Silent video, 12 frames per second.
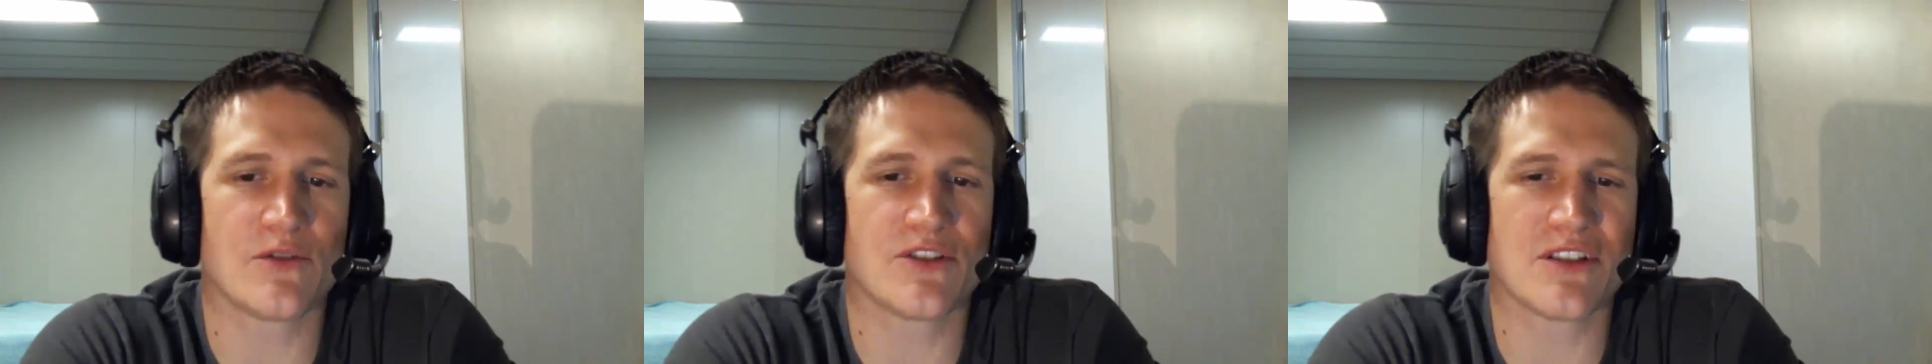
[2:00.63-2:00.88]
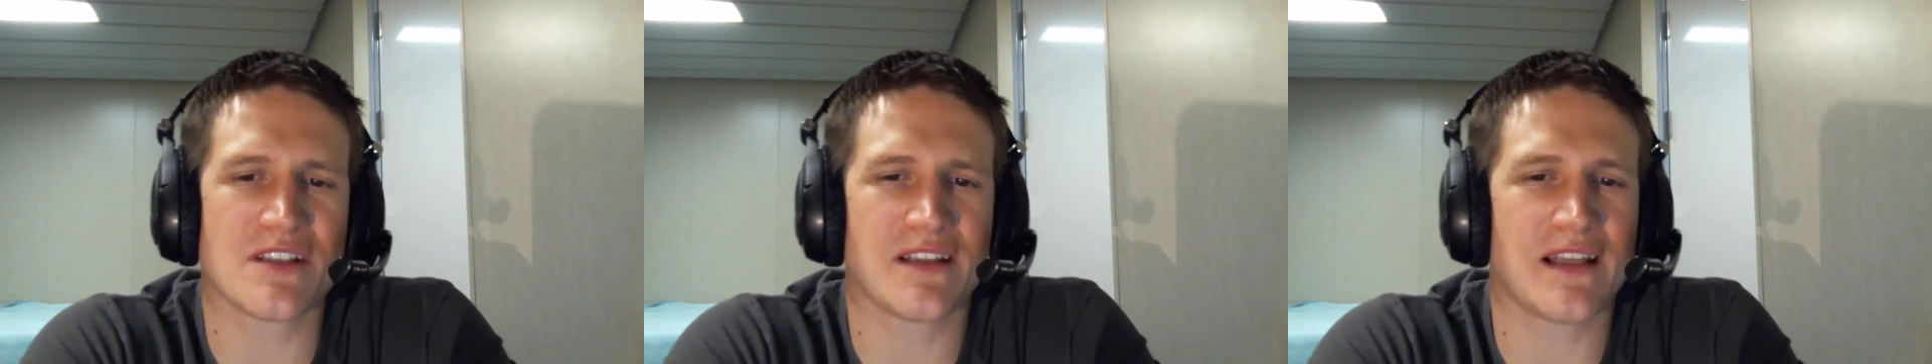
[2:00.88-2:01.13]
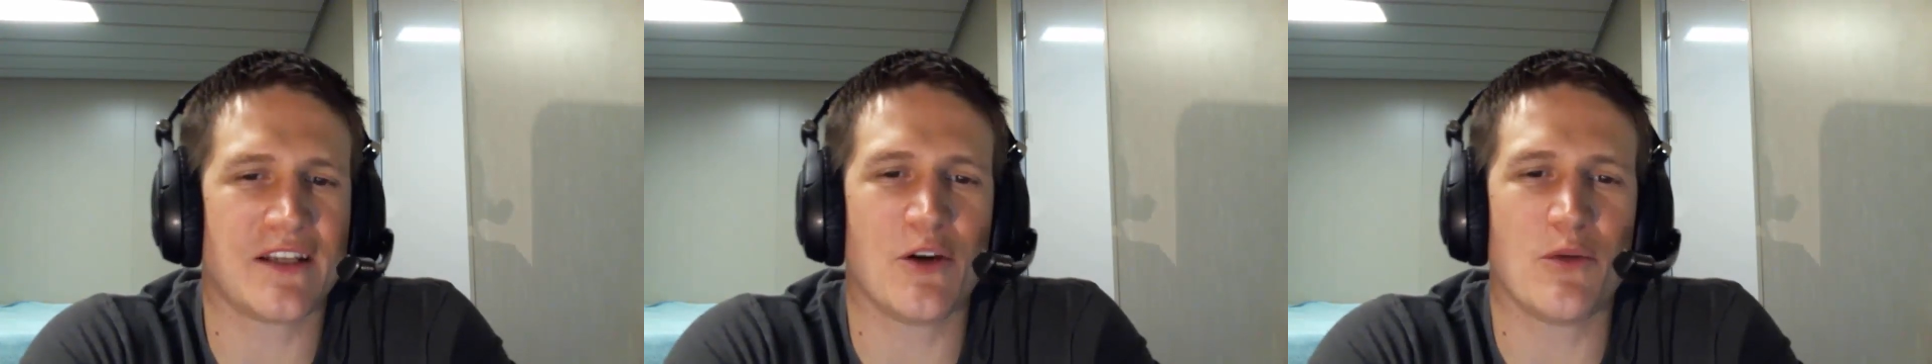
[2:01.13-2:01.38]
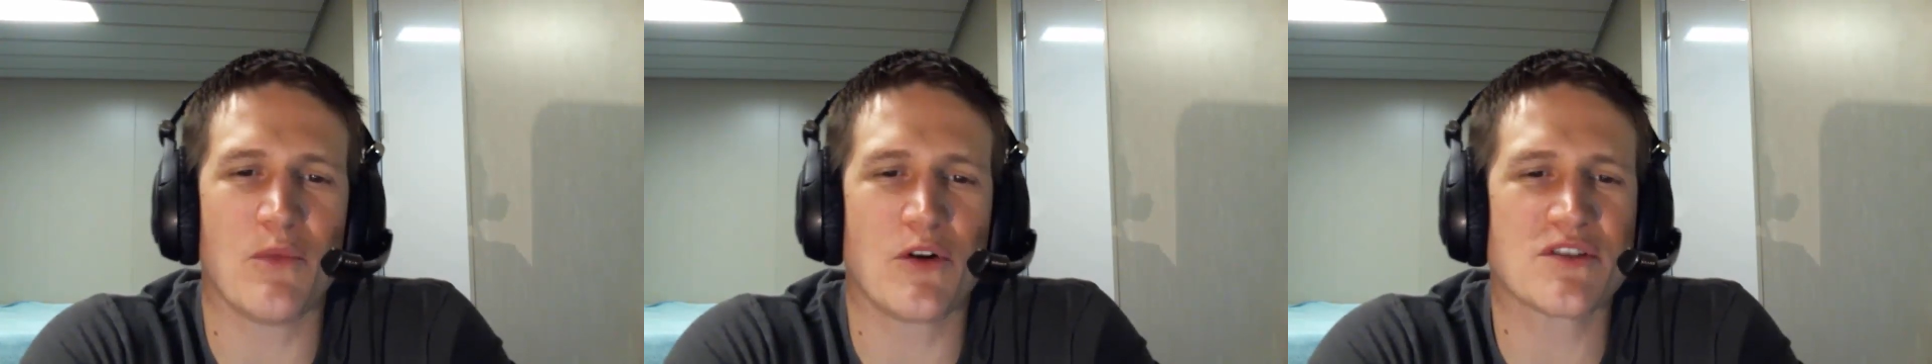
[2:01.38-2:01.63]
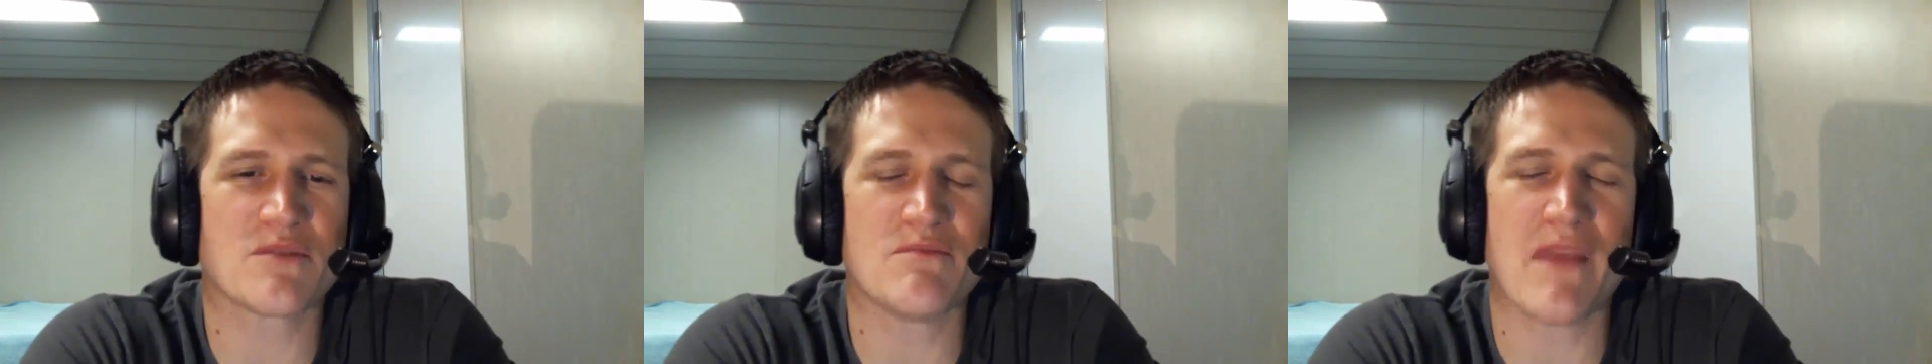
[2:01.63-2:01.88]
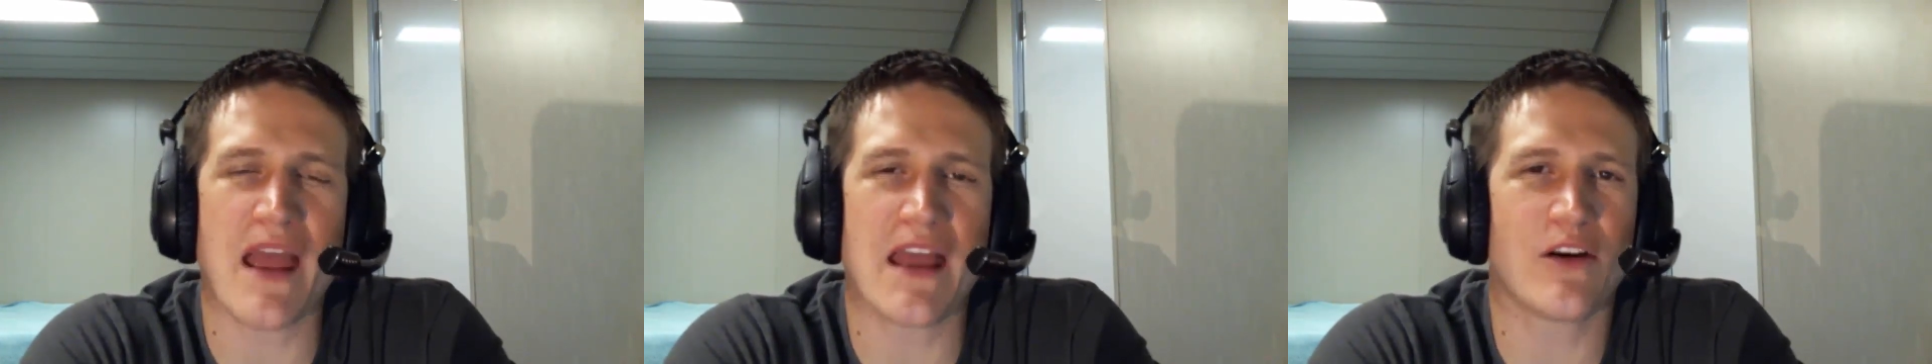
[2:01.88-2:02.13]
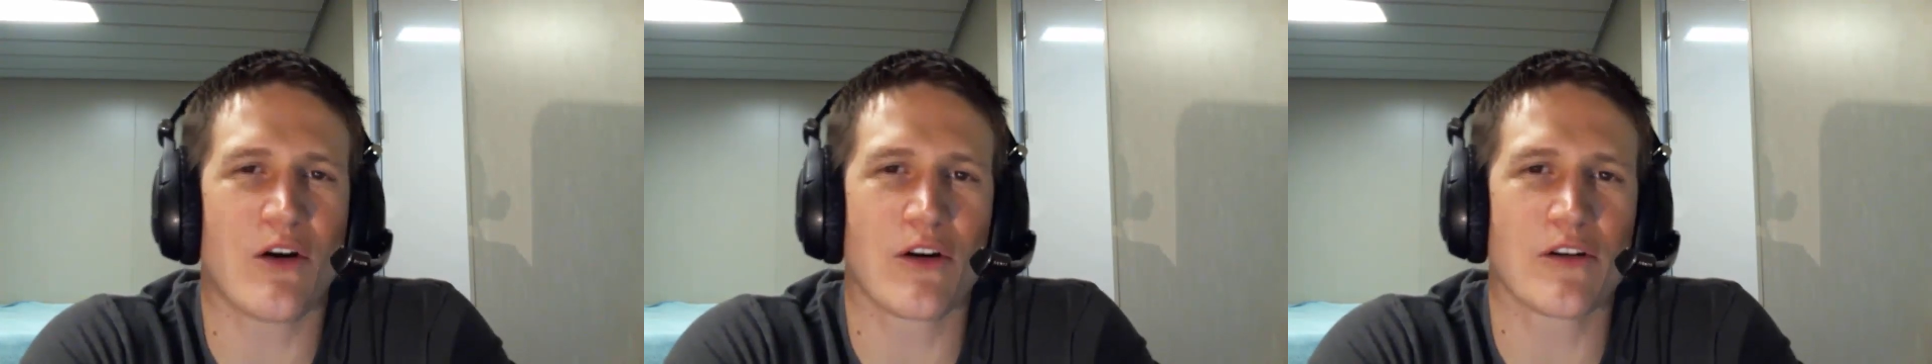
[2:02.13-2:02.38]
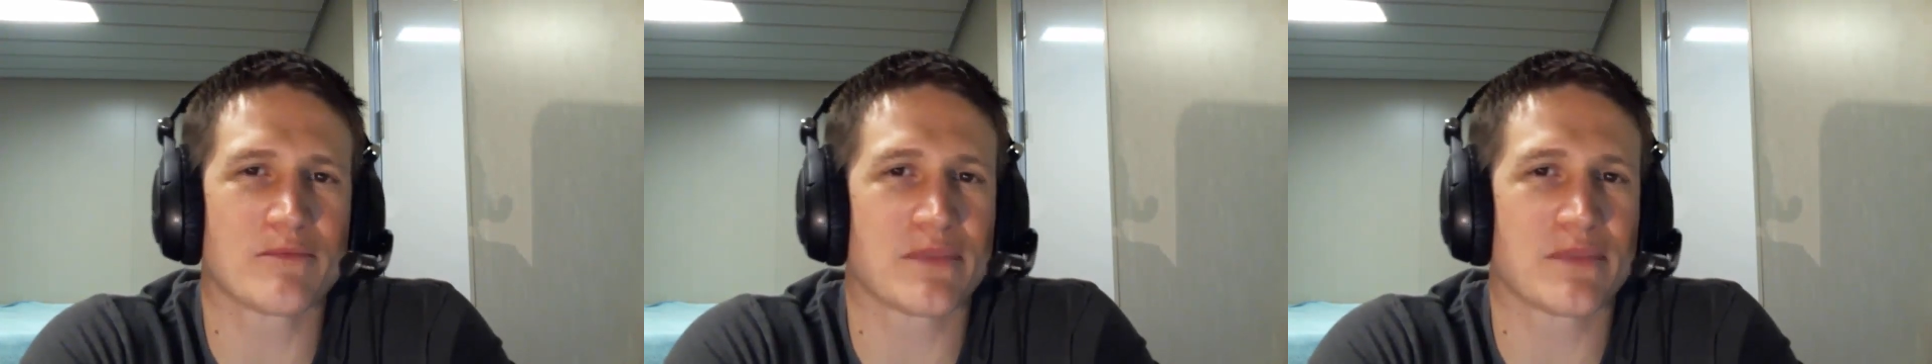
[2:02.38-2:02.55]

just to let you know, most men aren't